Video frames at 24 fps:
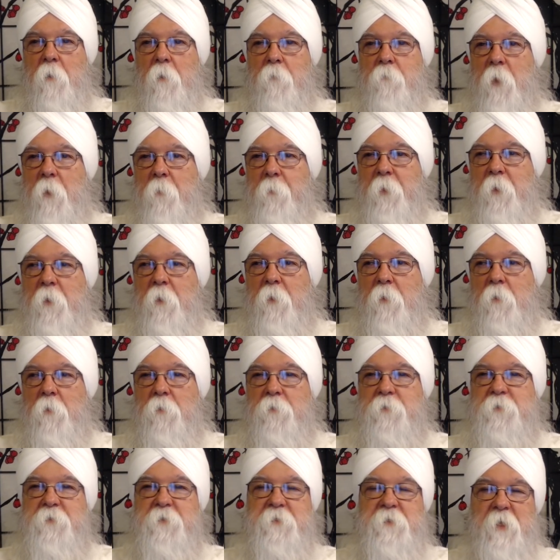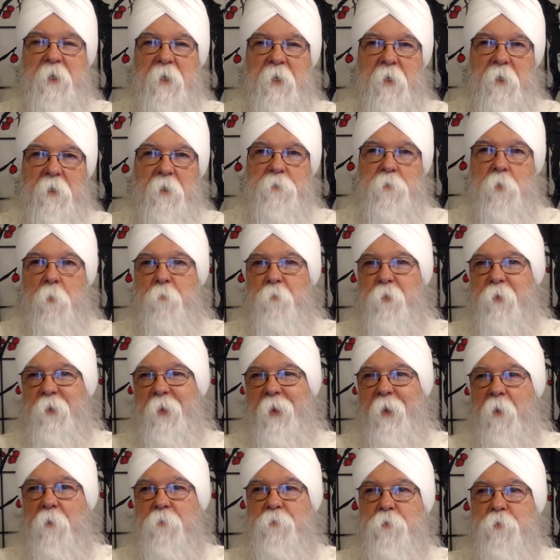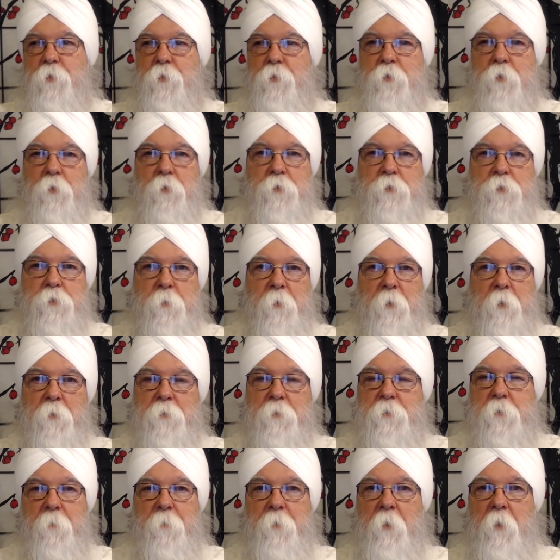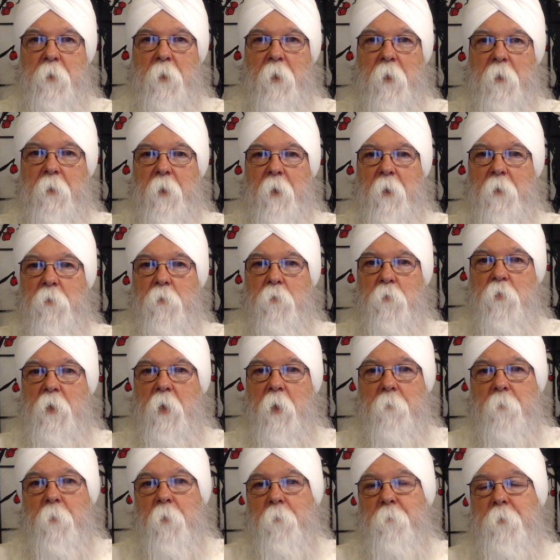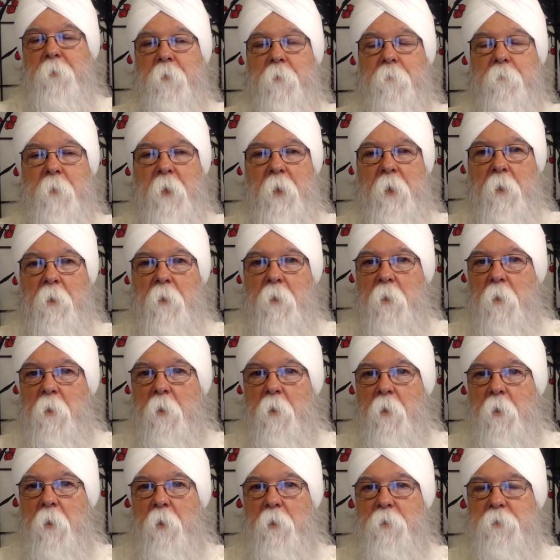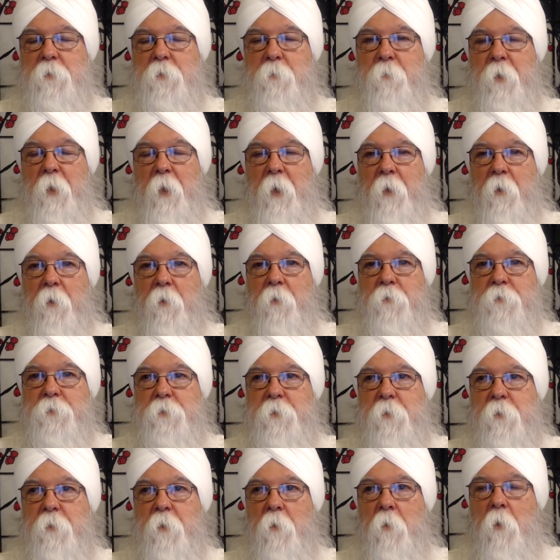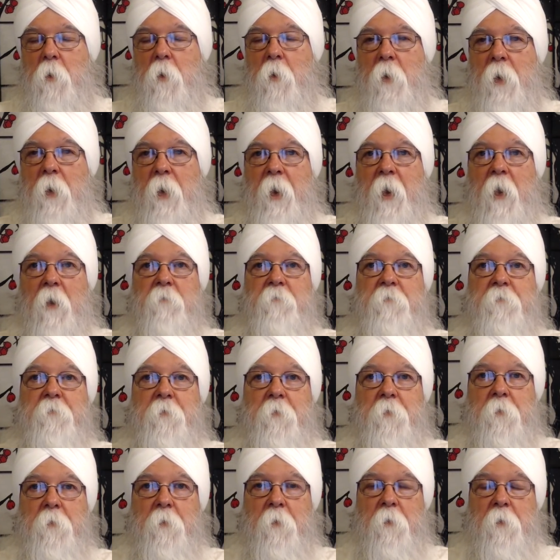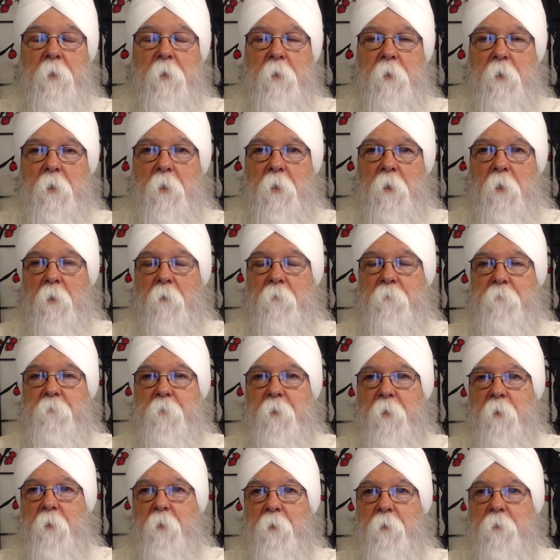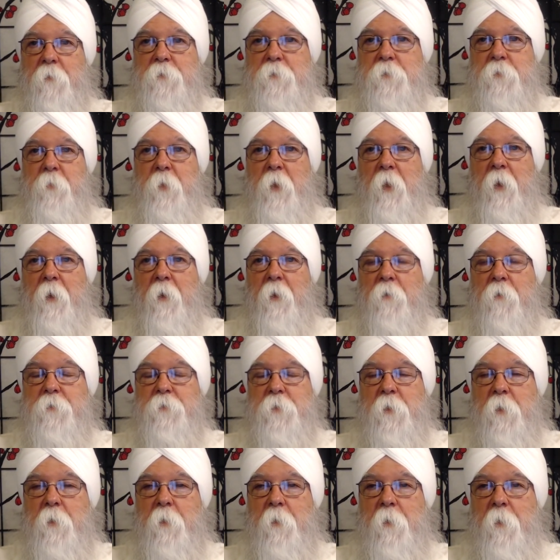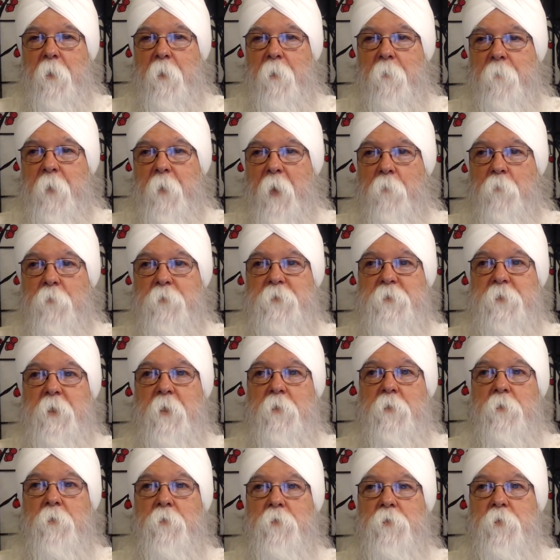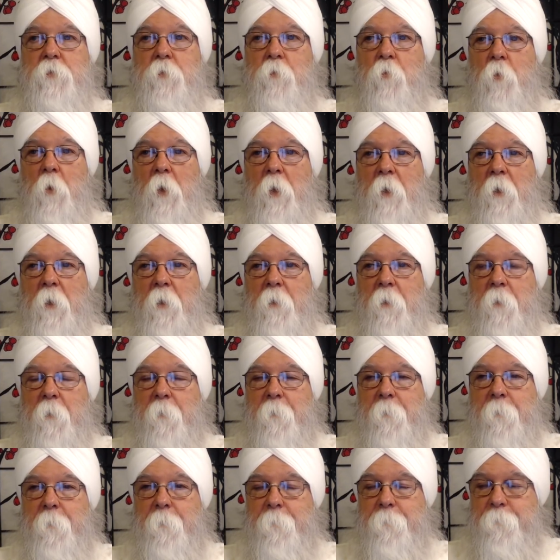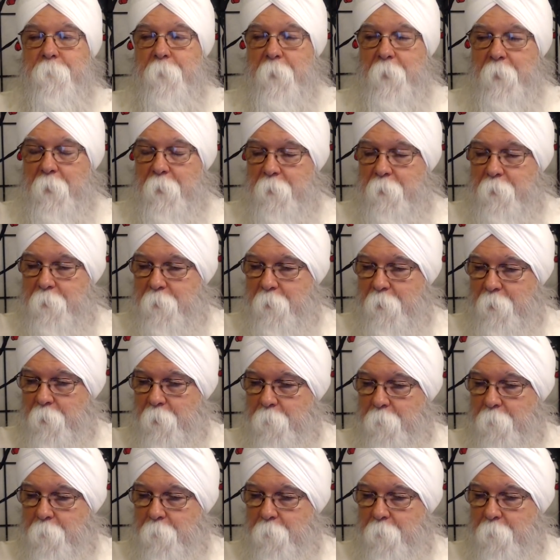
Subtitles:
and maybe seeds or plants or nursery or something like that, you'd come up with the main suppliers. There are a handful of suppliers. I will send you to one, and